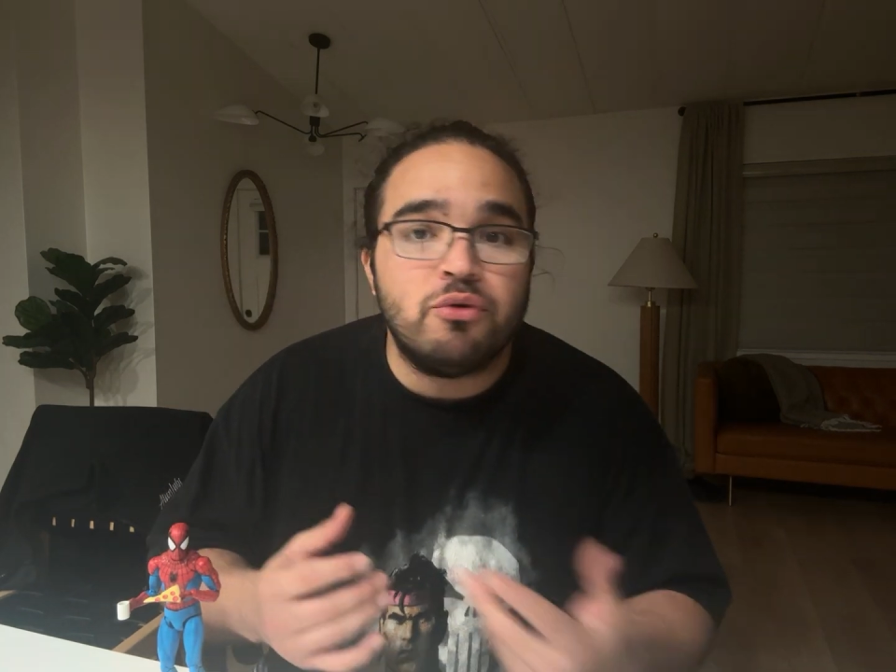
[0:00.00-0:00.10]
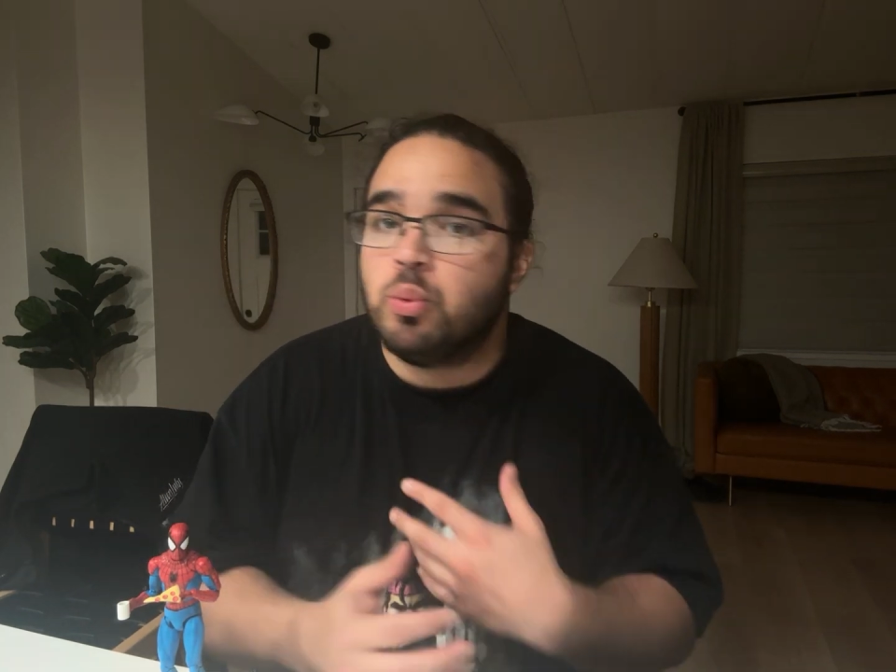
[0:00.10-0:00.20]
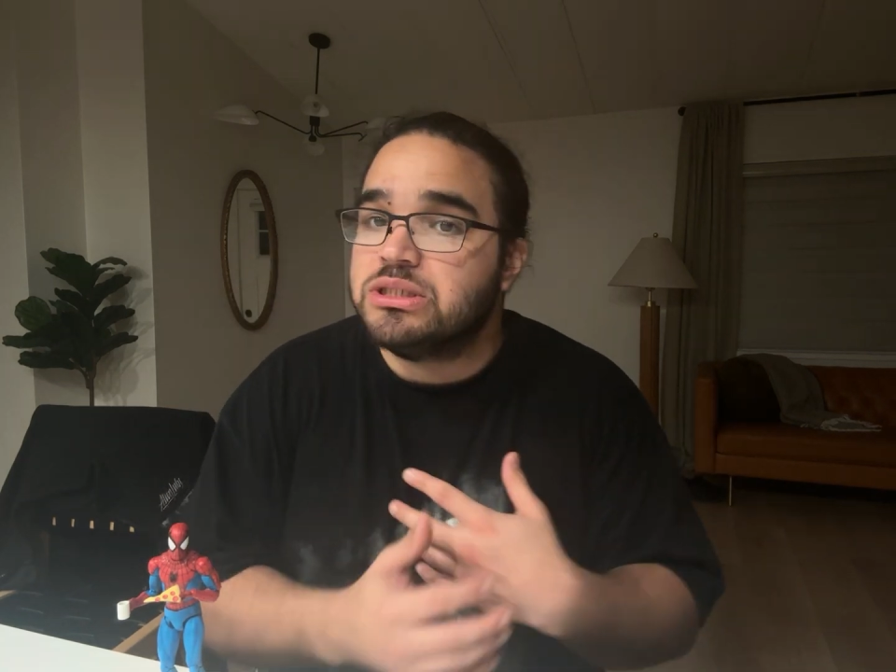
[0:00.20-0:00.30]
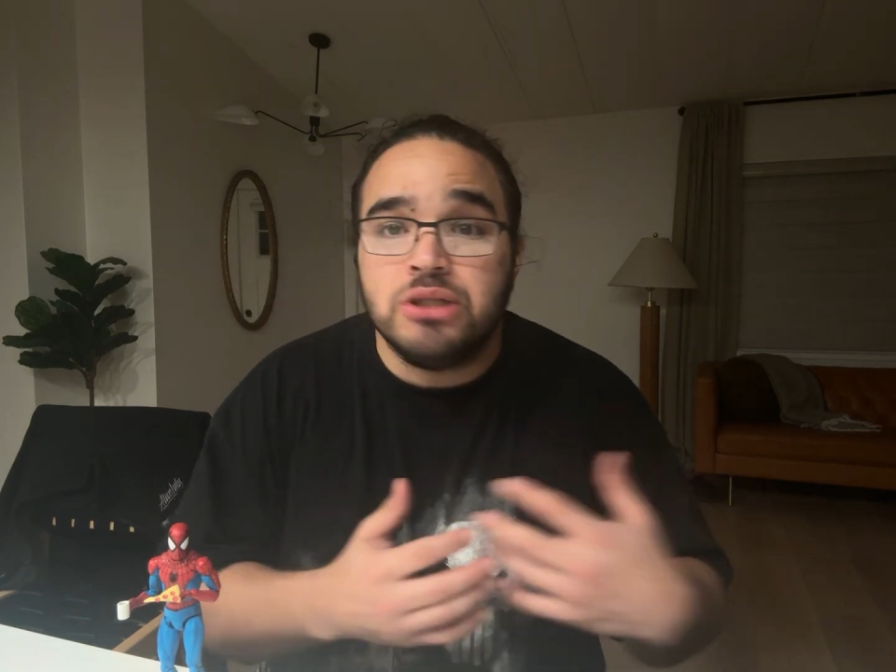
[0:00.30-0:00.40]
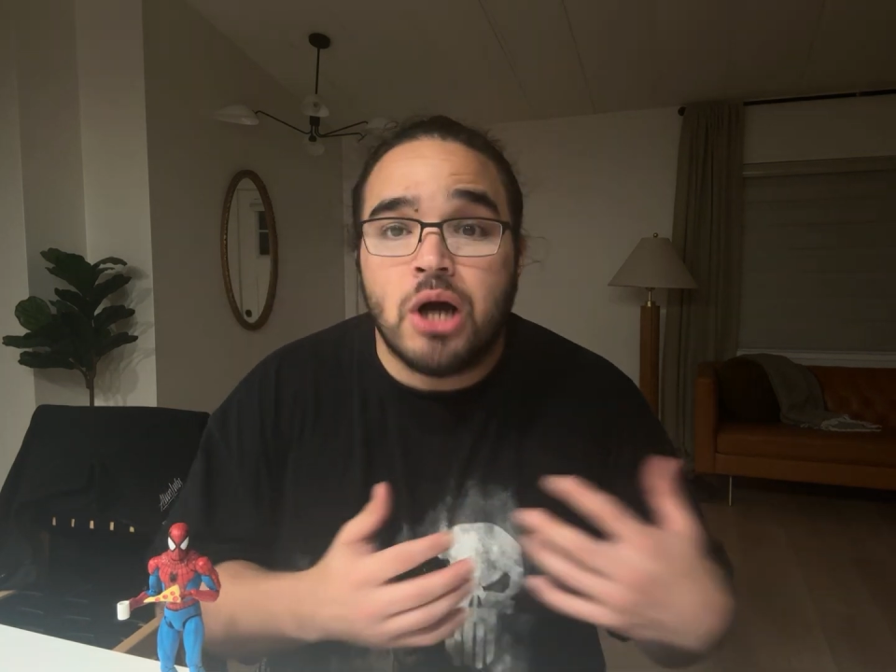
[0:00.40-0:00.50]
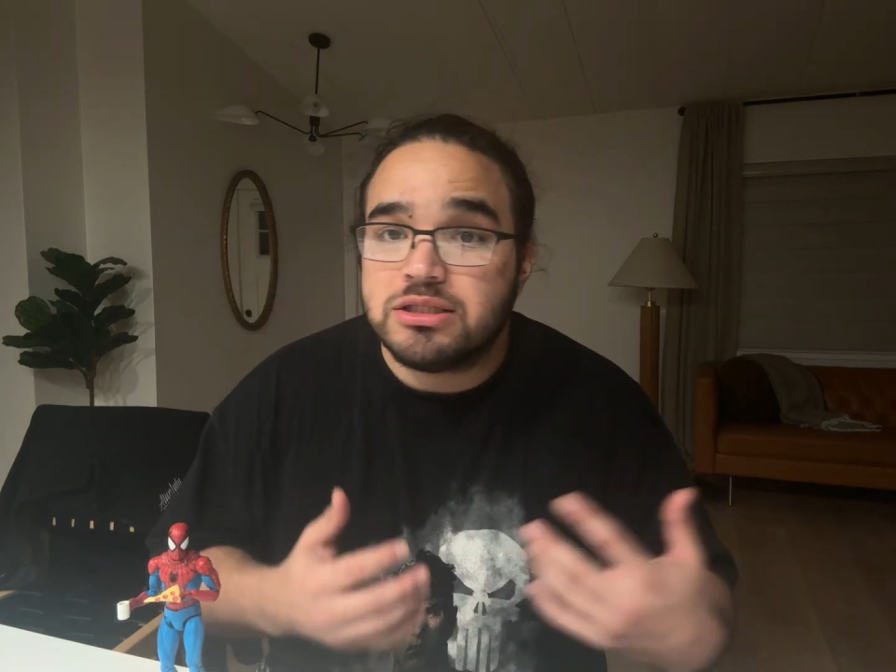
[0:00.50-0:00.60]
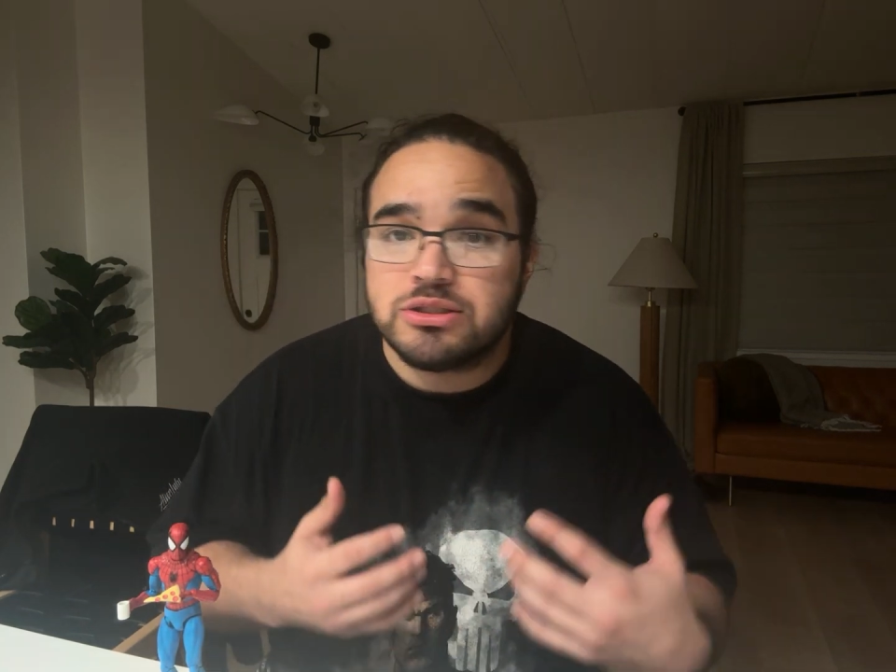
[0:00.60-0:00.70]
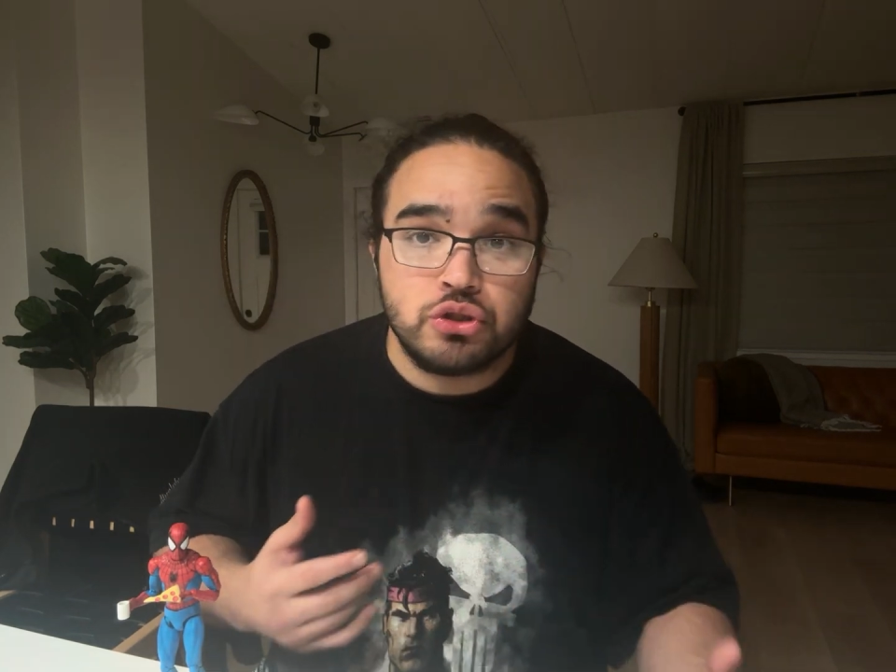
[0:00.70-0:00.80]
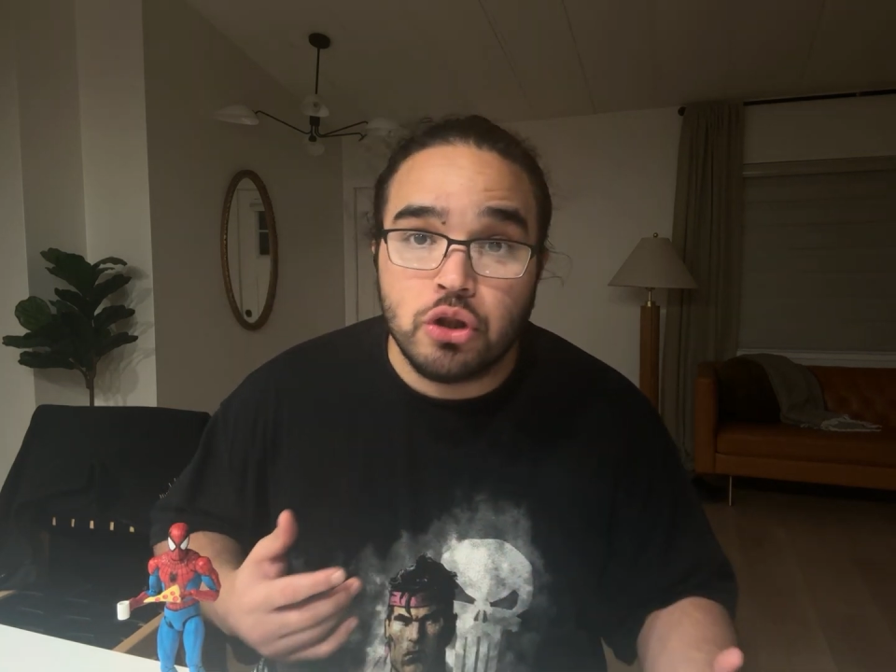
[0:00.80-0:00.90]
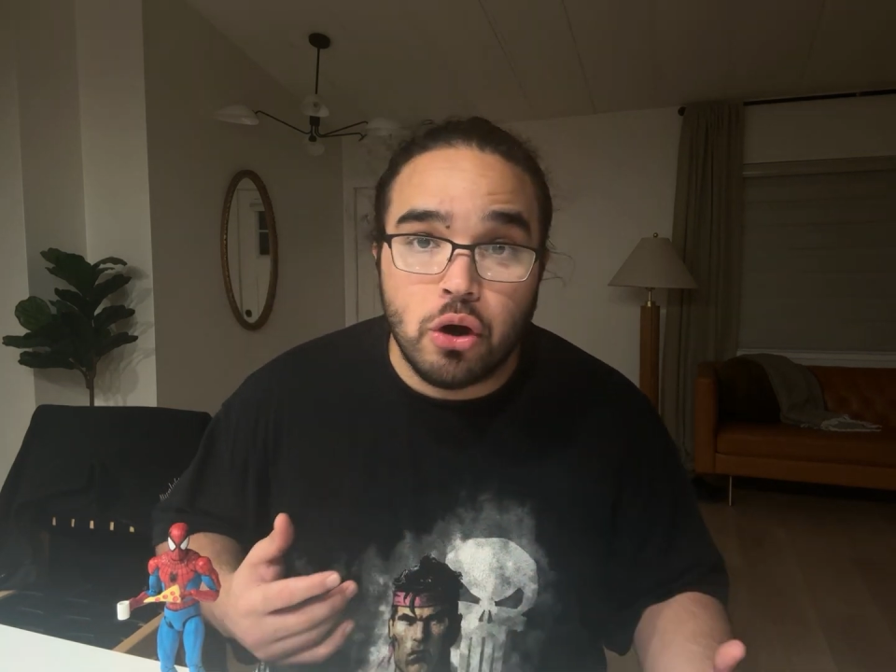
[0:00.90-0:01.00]
it was not
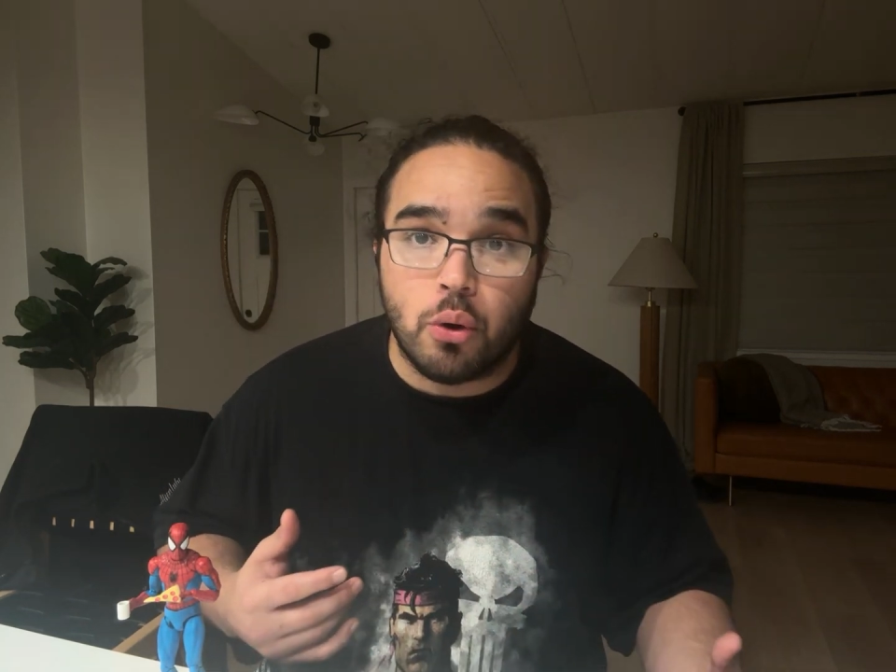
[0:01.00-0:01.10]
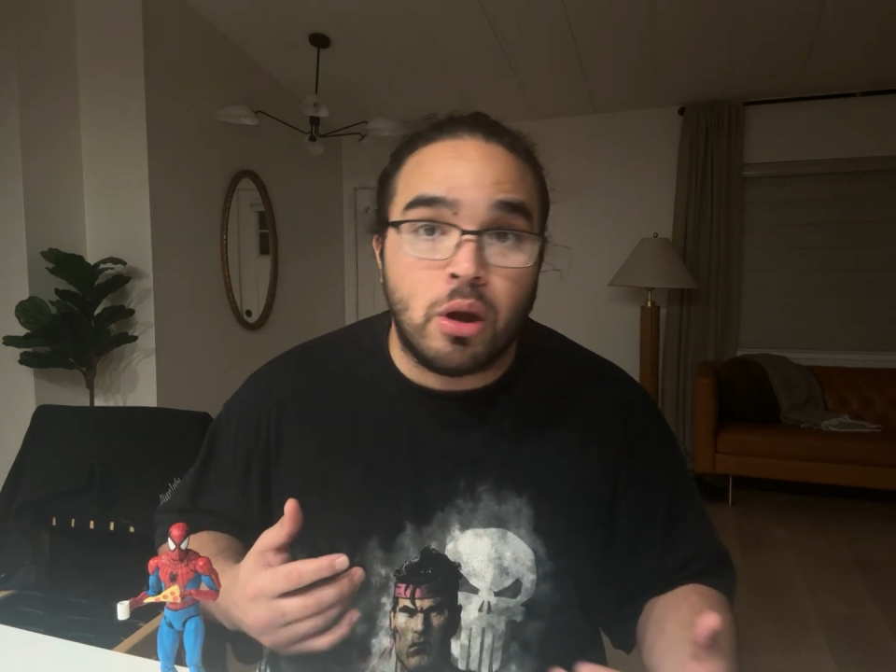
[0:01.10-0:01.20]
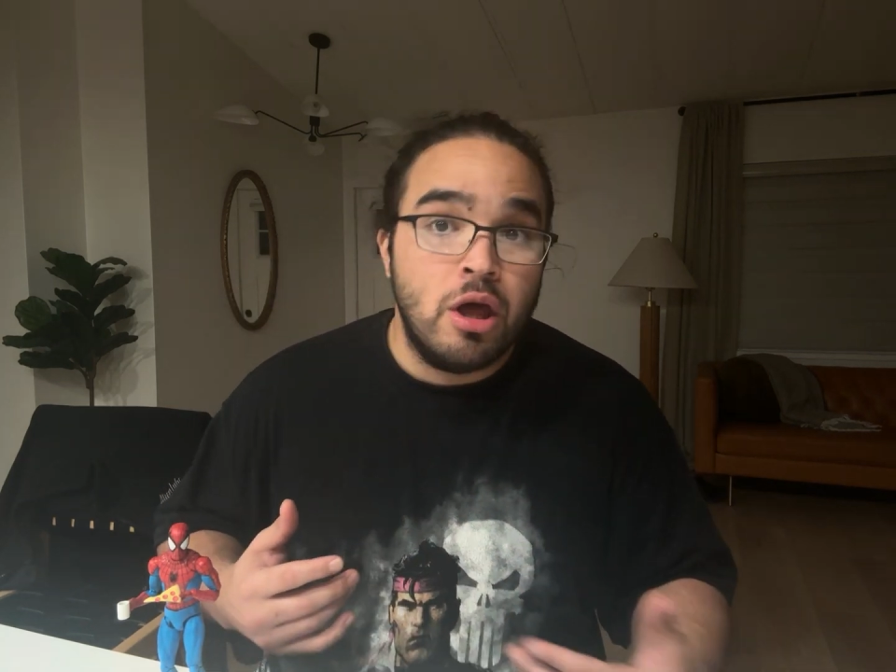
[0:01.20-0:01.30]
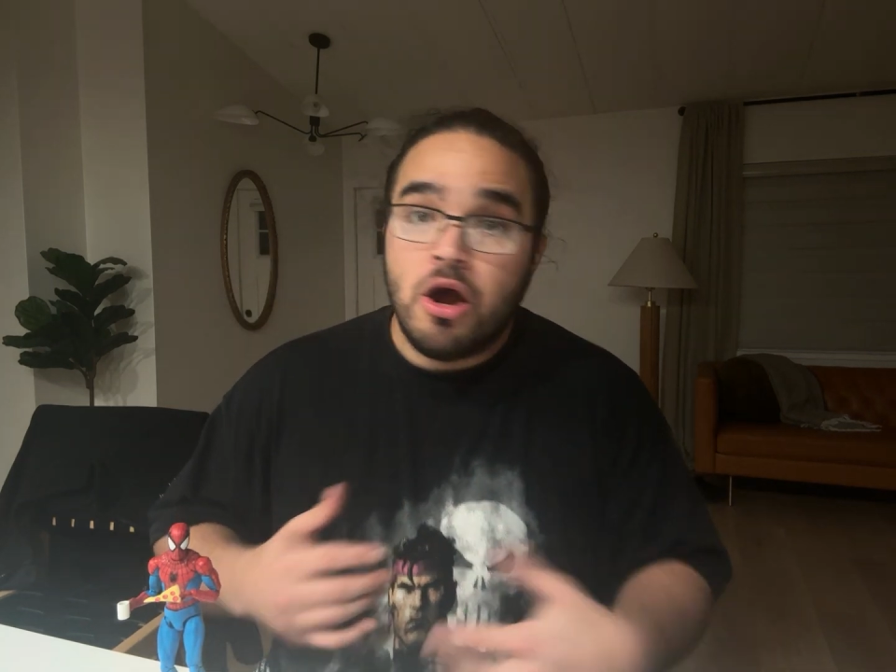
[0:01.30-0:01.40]
slow.